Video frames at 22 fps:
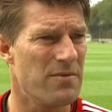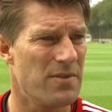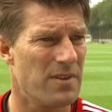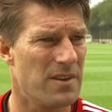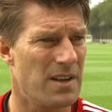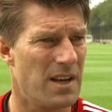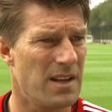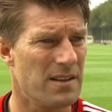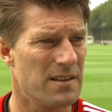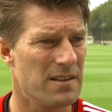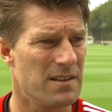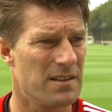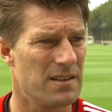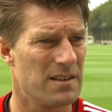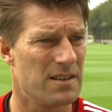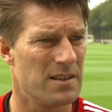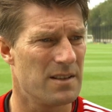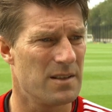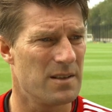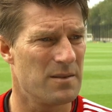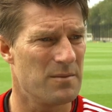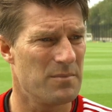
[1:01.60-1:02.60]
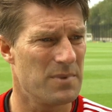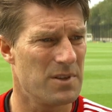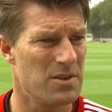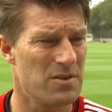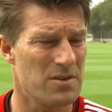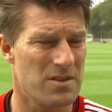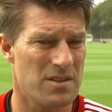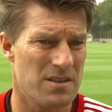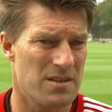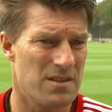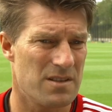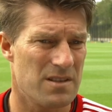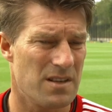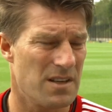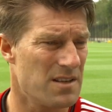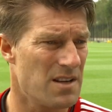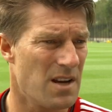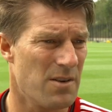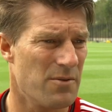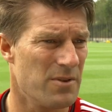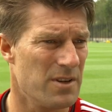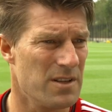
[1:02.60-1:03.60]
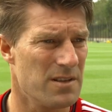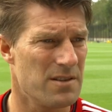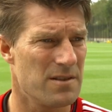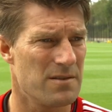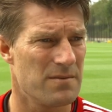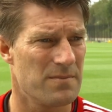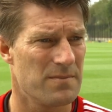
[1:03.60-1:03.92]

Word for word: for that uh, because it's, it's how it is.